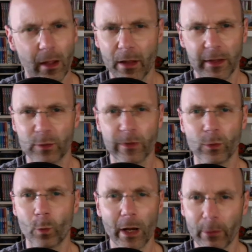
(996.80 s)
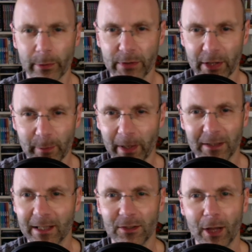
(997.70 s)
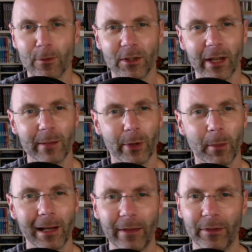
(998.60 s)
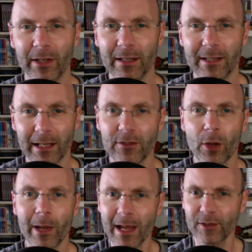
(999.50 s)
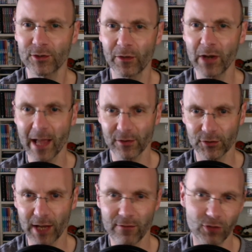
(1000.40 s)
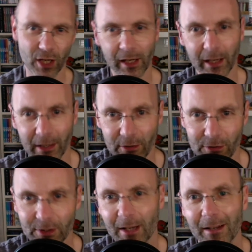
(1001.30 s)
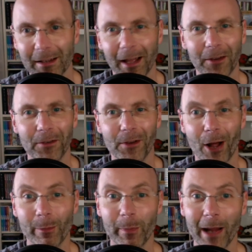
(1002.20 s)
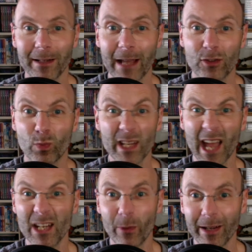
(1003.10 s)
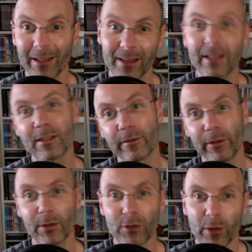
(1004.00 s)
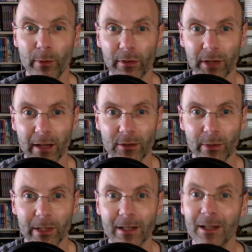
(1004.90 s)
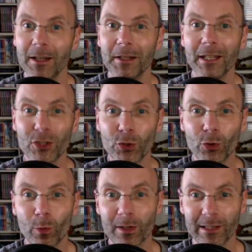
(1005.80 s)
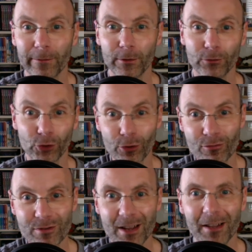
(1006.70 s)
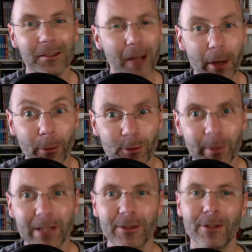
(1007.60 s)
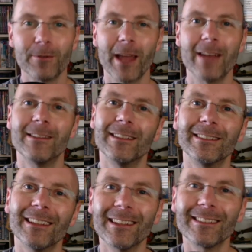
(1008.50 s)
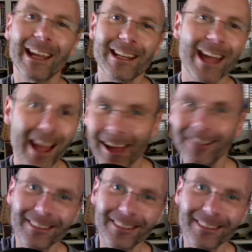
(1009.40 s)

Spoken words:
this wasn't where I was expecting it to go today, but I'm glad that it did. So here's to the next 10 years. And I'll be back next week anyway, as it's the first of the month next week. Enjoy what's left of June, and I'll speak to you then. Take care.